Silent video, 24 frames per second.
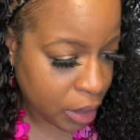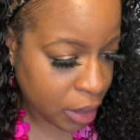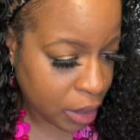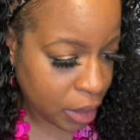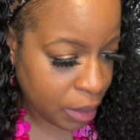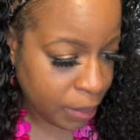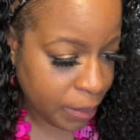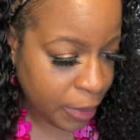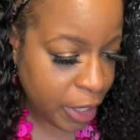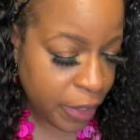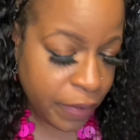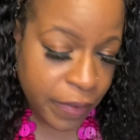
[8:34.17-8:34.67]

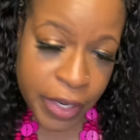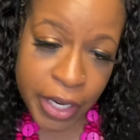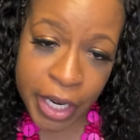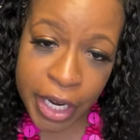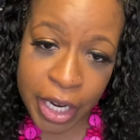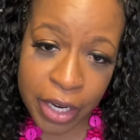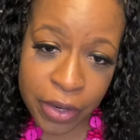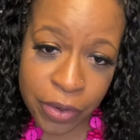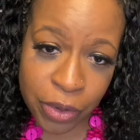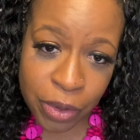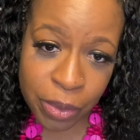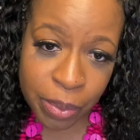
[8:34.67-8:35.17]
Let me give you the
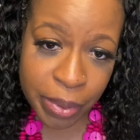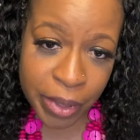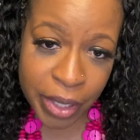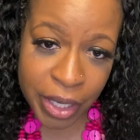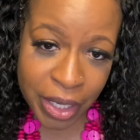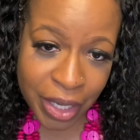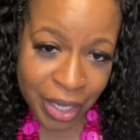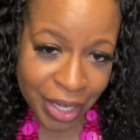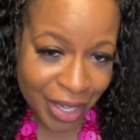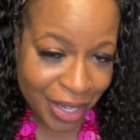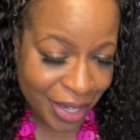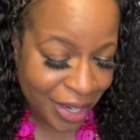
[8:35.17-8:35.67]
actual
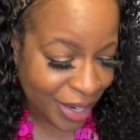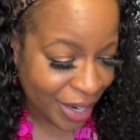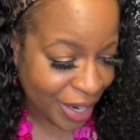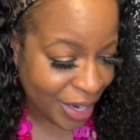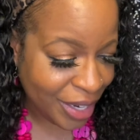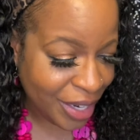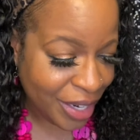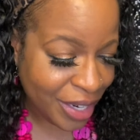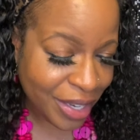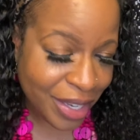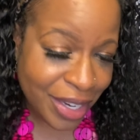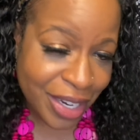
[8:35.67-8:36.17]
price. I
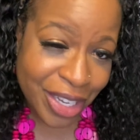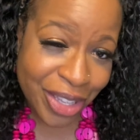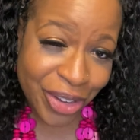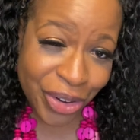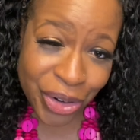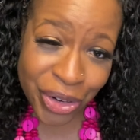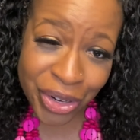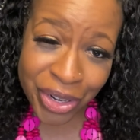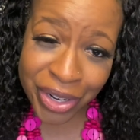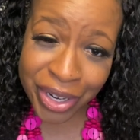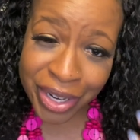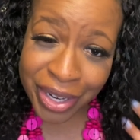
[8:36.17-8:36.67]
think it's like
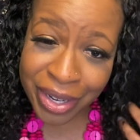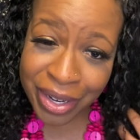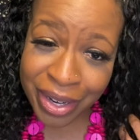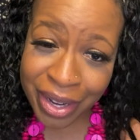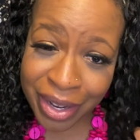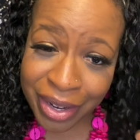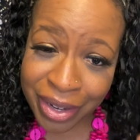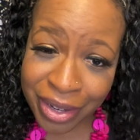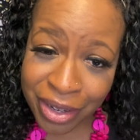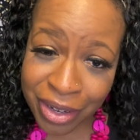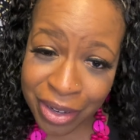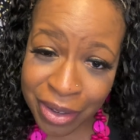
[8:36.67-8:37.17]

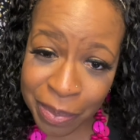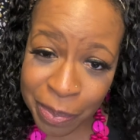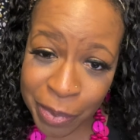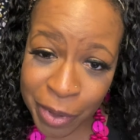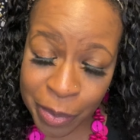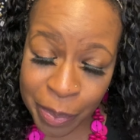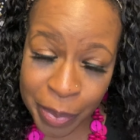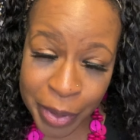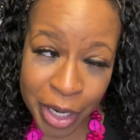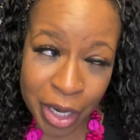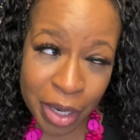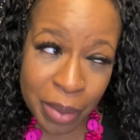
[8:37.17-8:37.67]
$39 per
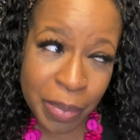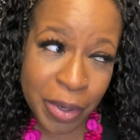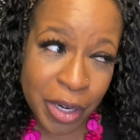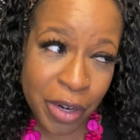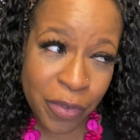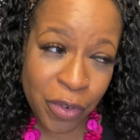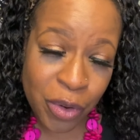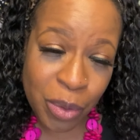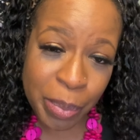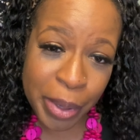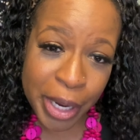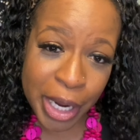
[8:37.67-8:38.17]
pair, but
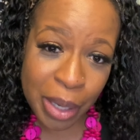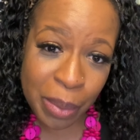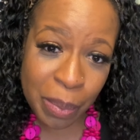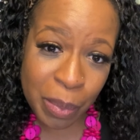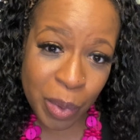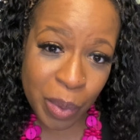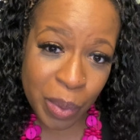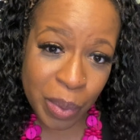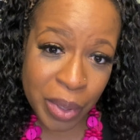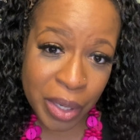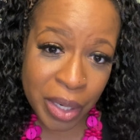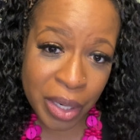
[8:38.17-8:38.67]
if you buy
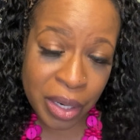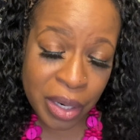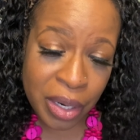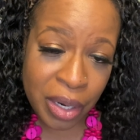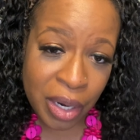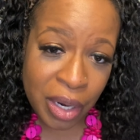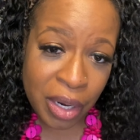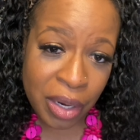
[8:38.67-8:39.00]
more,